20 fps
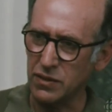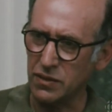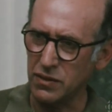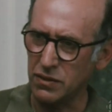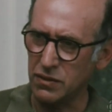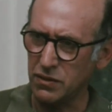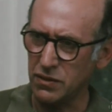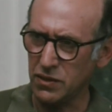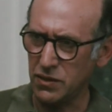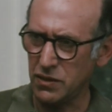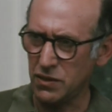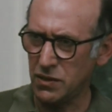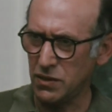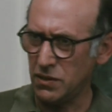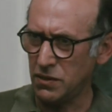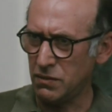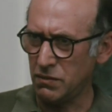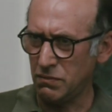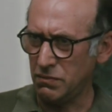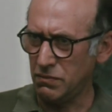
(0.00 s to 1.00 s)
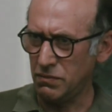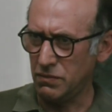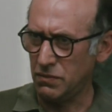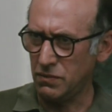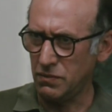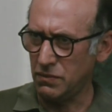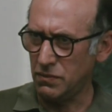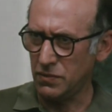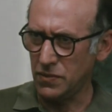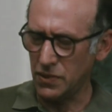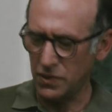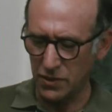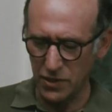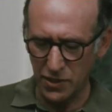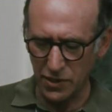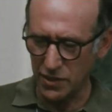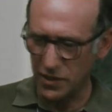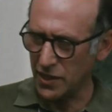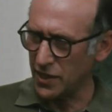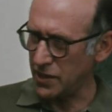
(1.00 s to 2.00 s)
And this is a
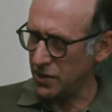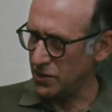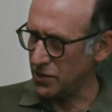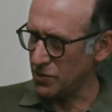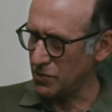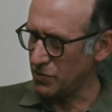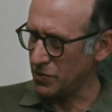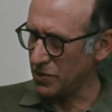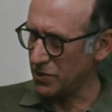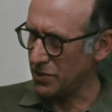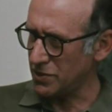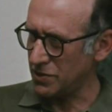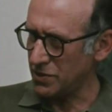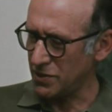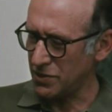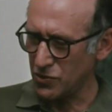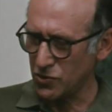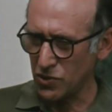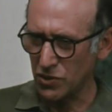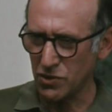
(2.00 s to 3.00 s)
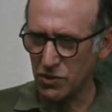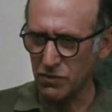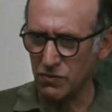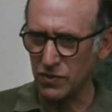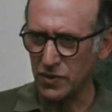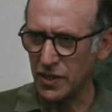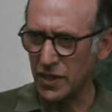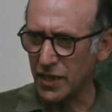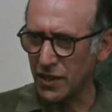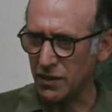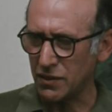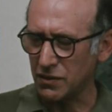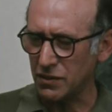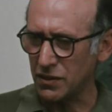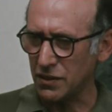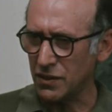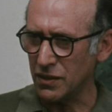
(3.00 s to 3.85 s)
disgrace because there is such a variety